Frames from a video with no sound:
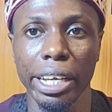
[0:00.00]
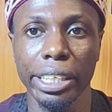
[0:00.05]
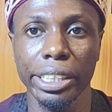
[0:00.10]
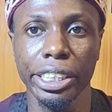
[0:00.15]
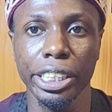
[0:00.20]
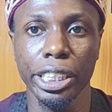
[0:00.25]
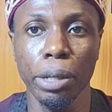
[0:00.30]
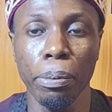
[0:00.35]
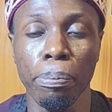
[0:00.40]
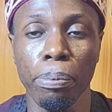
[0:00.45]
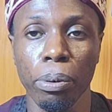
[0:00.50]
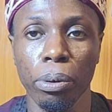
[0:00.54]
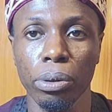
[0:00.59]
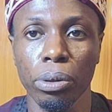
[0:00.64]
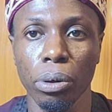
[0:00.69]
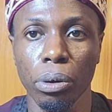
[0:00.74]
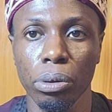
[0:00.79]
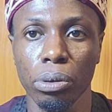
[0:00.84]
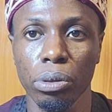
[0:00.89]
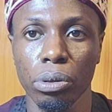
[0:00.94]
a cheap
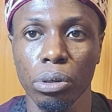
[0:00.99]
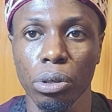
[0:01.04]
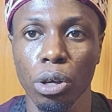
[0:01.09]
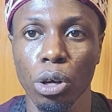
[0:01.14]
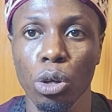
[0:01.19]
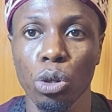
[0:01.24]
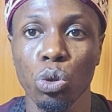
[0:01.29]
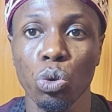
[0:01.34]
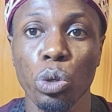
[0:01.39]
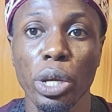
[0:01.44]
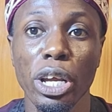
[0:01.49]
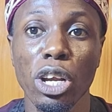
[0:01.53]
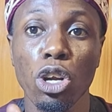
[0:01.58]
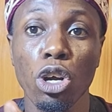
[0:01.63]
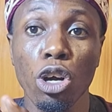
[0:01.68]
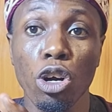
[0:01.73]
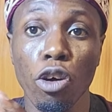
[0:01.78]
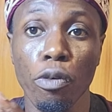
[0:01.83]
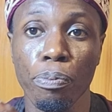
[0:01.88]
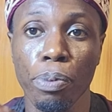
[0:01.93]
product to a
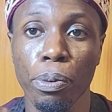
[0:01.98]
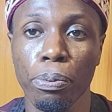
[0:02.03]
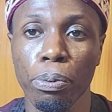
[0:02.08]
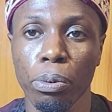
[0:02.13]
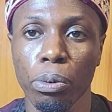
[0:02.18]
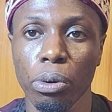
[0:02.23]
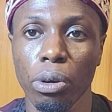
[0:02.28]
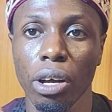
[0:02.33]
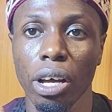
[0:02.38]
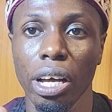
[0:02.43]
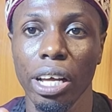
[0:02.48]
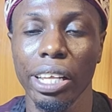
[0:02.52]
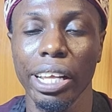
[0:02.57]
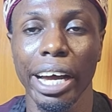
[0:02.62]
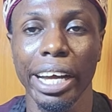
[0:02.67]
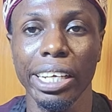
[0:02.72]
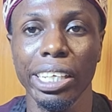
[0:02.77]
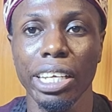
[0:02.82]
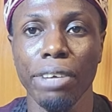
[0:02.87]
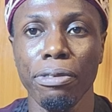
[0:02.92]
lot of people
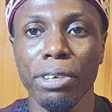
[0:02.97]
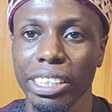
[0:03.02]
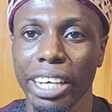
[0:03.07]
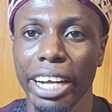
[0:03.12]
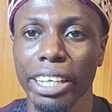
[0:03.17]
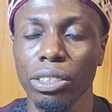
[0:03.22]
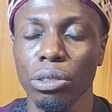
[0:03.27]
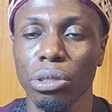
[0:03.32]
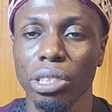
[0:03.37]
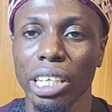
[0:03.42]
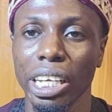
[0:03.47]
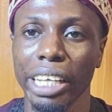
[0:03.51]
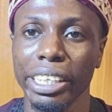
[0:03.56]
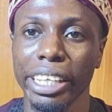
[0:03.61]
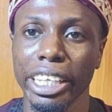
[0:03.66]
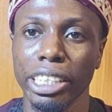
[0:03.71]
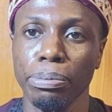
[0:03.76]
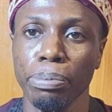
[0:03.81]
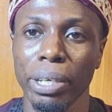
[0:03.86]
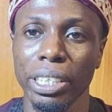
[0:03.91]
than trying to sell
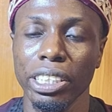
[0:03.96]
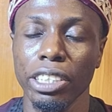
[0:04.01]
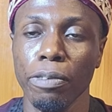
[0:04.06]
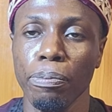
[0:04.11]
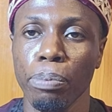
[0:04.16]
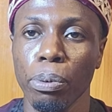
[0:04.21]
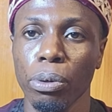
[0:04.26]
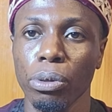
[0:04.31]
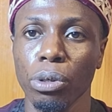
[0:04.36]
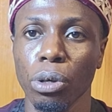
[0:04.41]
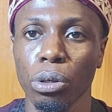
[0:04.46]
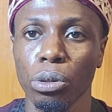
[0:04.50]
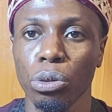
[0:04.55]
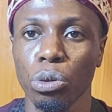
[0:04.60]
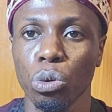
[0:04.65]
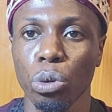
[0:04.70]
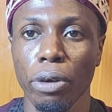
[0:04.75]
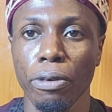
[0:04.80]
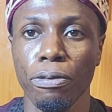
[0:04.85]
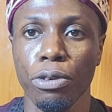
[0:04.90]
an expensive
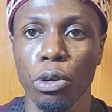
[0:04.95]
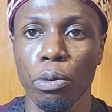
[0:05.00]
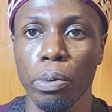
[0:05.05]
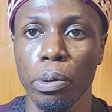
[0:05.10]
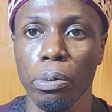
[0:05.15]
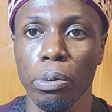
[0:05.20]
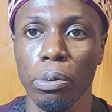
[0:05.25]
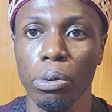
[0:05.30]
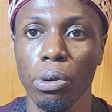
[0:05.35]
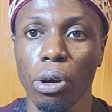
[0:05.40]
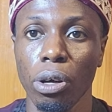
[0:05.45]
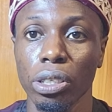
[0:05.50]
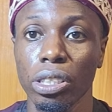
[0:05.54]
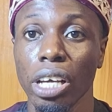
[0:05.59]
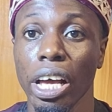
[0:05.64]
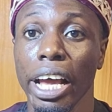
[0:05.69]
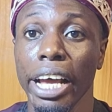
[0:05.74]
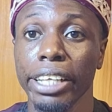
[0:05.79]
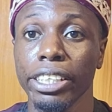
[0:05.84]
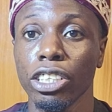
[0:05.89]
product to a few people,
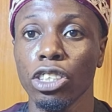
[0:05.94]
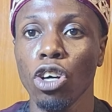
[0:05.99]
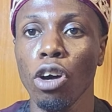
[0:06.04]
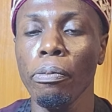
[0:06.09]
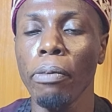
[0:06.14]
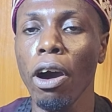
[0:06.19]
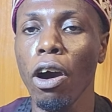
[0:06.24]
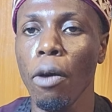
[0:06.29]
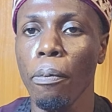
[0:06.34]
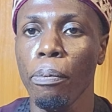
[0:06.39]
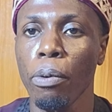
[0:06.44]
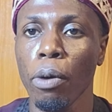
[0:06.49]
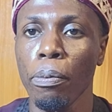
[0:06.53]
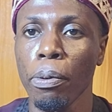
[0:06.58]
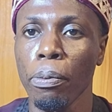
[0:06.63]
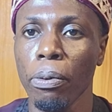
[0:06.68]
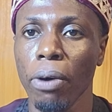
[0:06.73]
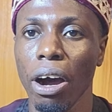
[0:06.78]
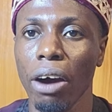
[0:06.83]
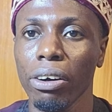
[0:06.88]
because the number of
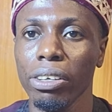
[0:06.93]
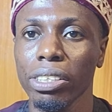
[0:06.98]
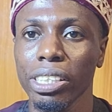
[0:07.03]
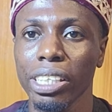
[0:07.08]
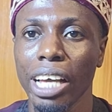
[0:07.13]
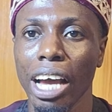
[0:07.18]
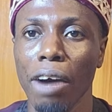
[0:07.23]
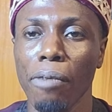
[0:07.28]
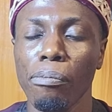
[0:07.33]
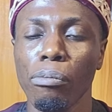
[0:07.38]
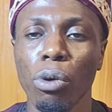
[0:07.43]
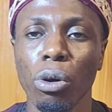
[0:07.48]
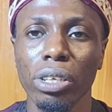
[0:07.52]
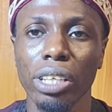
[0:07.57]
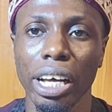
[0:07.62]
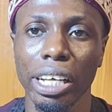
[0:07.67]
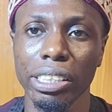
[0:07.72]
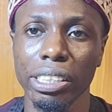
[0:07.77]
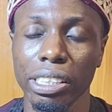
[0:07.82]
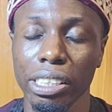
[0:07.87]
poor people out there are
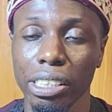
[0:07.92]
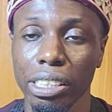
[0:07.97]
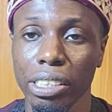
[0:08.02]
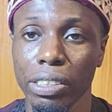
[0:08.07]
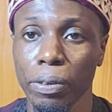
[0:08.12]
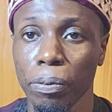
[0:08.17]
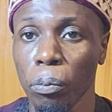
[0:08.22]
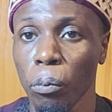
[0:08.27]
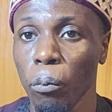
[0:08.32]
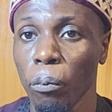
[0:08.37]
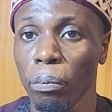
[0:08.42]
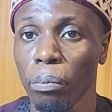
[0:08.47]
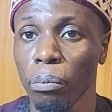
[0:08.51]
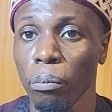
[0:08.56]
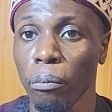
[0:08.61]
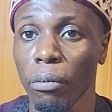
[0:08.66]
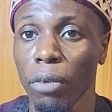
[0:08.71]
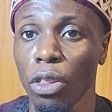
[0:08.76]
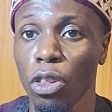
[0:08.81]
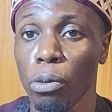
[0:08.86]
more than the
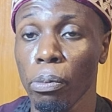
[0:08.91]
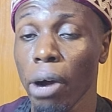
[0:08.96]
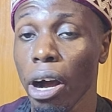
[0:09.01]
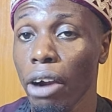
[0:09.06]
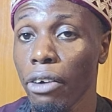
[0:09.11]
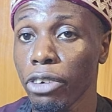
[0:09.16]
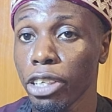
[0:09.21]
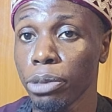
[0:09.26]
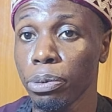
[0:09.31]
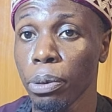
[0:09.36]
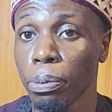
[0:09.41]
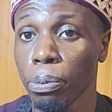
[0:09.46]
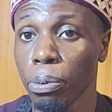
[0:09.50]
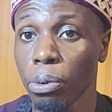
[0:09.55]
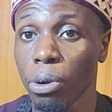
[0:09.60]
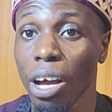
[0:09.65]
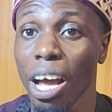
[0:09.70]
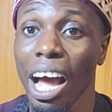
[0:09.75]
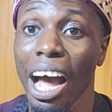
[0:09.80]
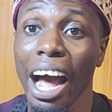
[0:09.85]
number of rich
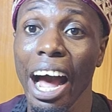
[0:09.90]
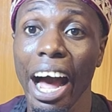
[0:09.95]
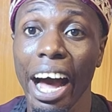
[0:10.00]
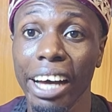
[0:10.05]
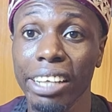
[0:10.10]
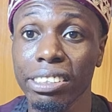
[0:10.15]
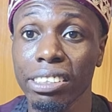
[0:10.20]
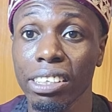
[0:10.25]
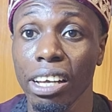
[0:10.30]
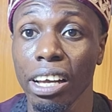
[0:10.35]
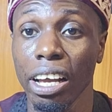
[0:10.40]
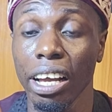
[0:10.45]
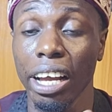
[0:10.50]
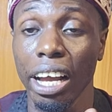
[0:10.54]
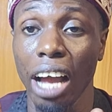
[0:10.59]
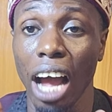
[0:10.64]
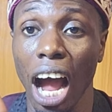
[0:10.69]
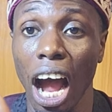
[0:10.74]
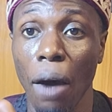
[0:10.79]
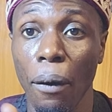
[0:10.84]
people, and
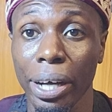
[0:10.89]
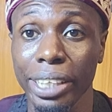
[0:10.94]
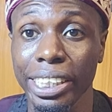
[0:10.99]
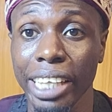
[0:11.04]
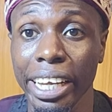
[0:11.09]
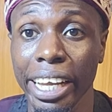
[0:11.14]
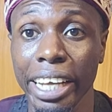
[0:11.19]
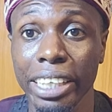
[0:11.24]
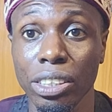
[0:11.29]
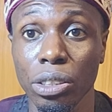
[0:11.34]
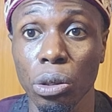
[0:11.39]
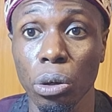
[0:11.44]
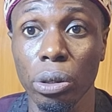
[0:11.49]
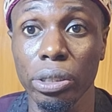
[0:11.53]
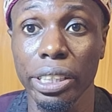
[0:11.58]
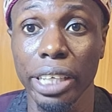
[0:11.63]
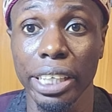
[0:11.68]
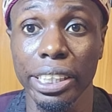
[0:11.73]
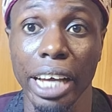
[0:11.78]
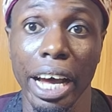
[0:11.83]
our target
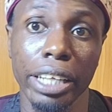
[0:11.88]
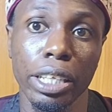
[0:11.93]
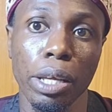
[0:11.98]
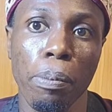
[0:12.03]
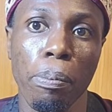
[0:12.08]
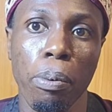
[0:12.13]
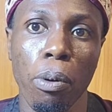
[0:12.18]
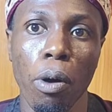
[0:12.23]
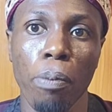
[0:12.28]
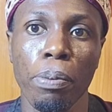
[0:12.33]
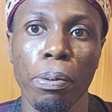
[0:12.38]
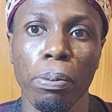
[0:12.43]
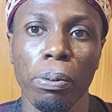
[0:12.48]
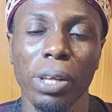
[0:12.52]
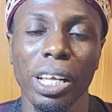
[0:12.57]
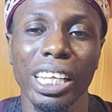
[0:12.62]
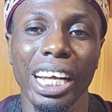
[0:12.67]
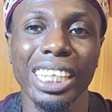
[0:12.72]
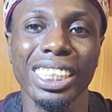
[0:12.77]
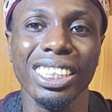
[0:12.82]
audience are the poor
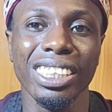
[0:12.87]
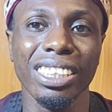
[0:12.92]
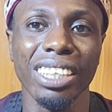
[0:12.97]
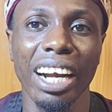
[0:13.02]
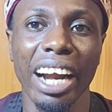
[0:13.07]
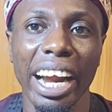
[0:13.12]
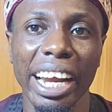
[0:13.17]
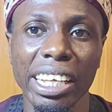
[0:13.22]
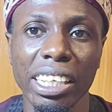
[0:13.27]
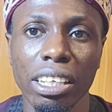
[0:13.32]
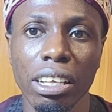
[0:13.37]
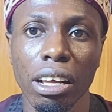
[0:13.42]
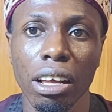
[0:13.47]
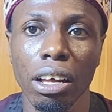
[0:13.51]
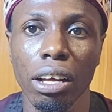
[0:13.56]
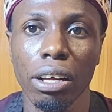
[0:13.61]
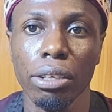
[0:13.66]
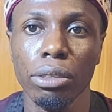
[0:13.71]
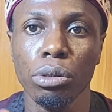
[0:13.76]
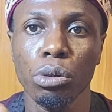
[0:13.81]
people that are trying
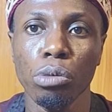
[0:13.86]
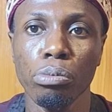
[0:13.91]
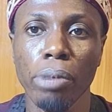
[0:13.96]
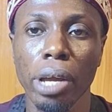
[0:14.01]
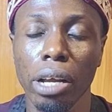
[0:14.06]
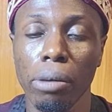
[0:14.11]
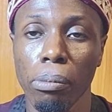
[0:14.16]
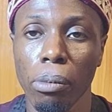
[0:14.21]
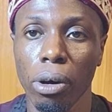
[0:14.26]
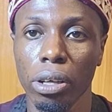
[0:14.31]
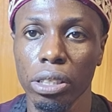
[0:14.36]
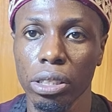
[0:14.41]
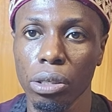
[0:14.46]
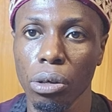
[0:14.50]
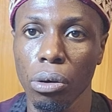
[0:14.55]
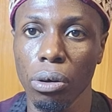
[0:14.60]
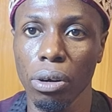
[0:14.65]
to make money